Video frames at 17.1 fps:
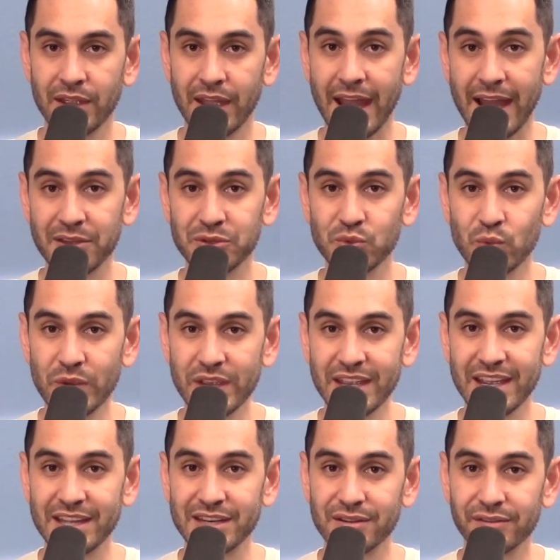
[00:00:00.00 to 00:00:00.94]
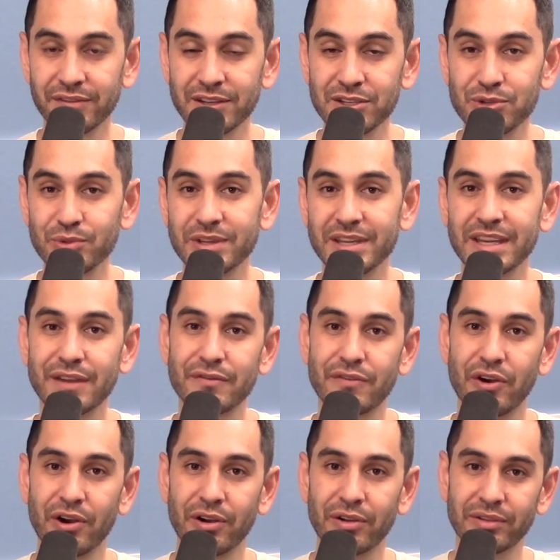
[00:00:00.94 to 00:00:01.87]
As we individually give
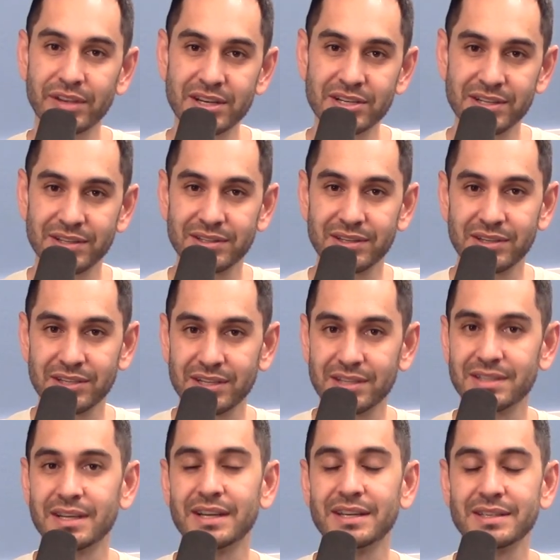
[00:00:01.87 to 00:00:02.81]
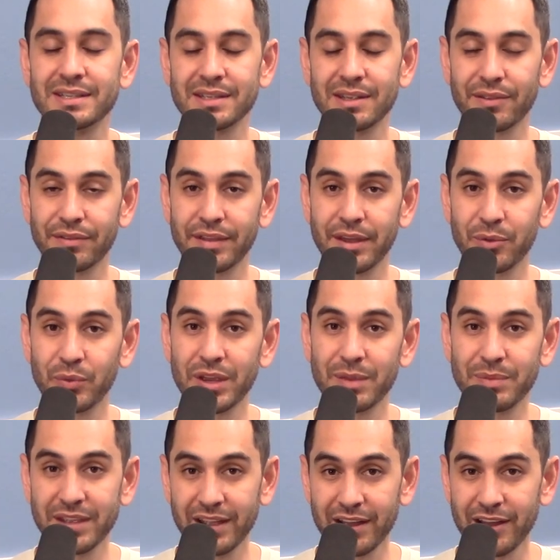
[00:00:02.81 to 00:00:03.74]
our allegiance to Jesus, then we
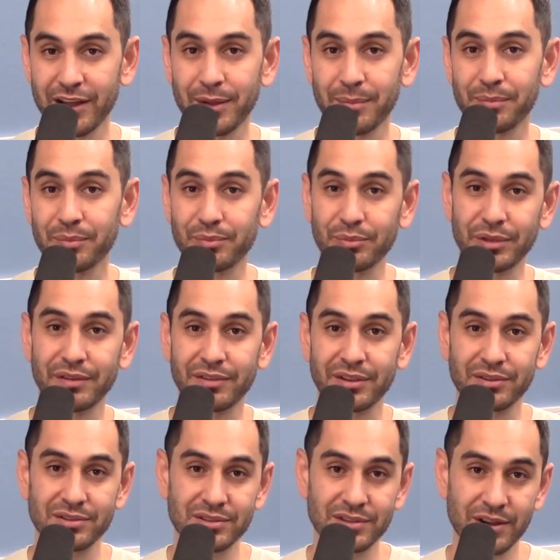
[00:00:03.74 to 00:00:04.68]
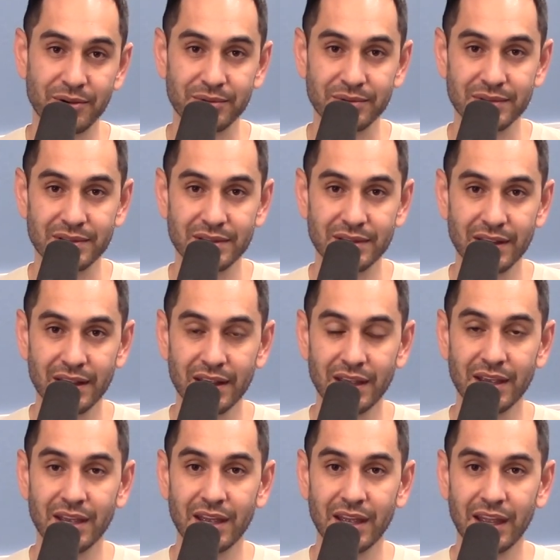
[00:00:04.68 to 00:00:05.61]
become living stones.
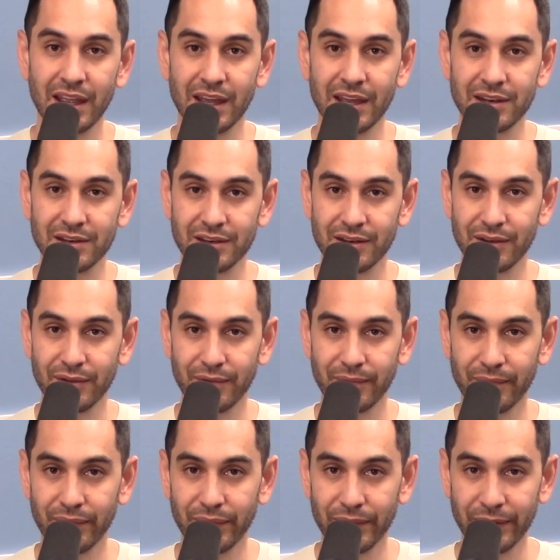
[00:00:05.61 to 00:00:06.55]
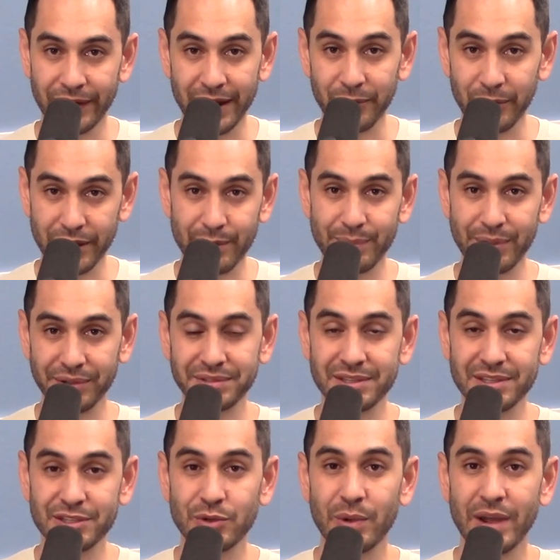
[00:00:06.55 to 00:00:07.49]
And then we are built
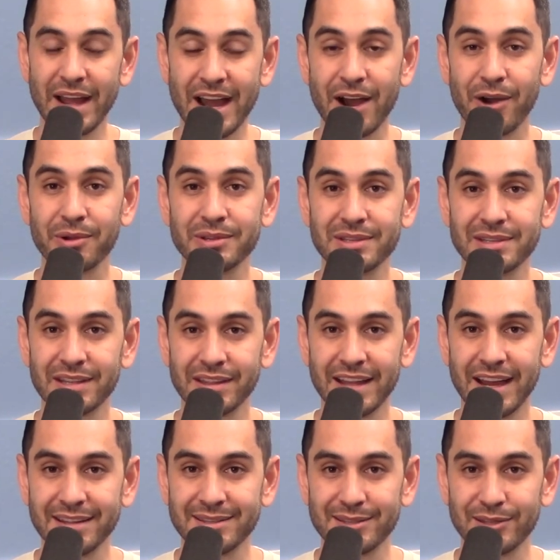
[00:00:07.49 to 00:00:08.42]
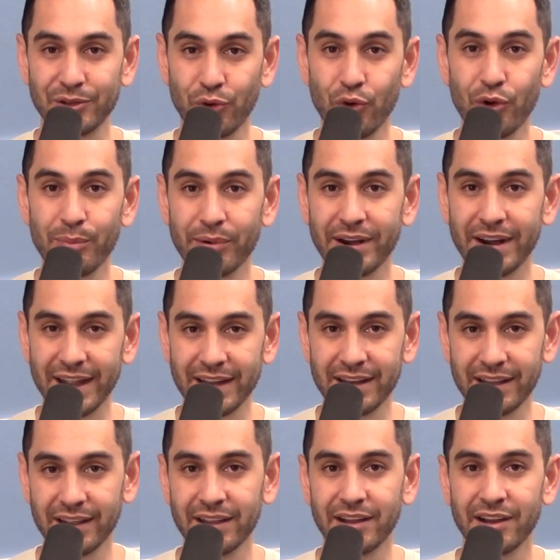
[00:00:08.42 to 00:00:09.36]
into a house, and that's the corporate
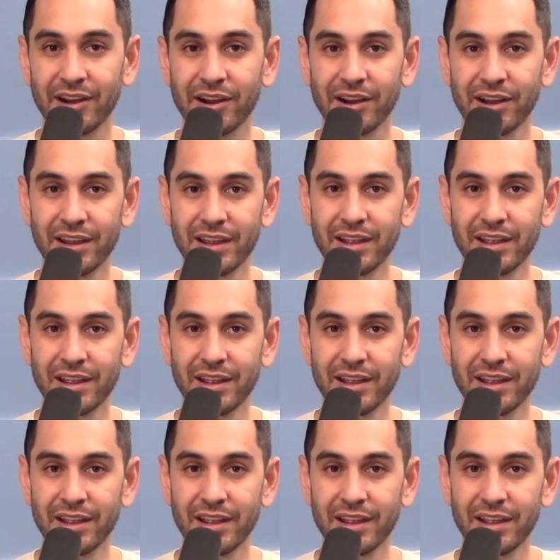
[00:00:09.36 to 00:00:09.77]
idea here.